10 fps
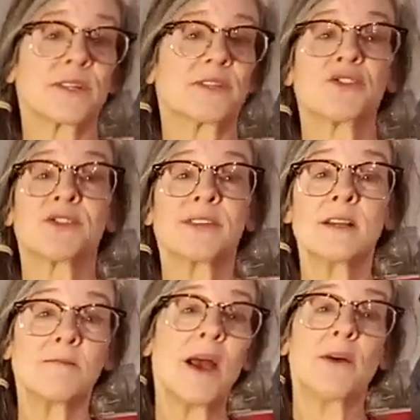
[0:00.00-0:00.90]
because you see the
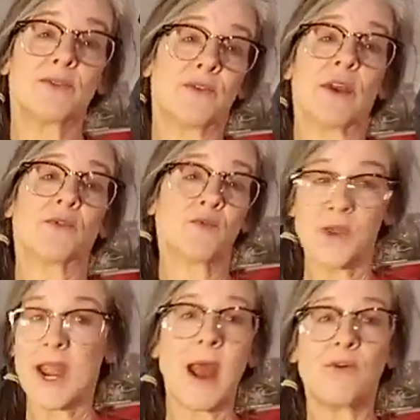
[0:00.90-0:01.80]
mountains like
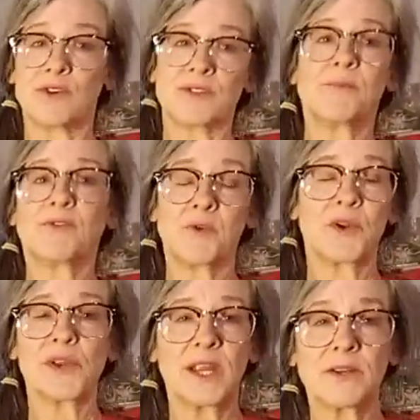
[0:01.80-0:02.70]
3 hours before
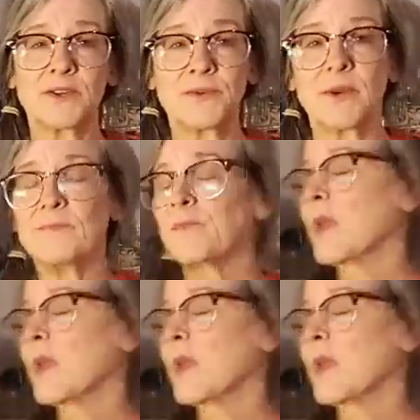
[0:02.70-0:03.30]
you get to them.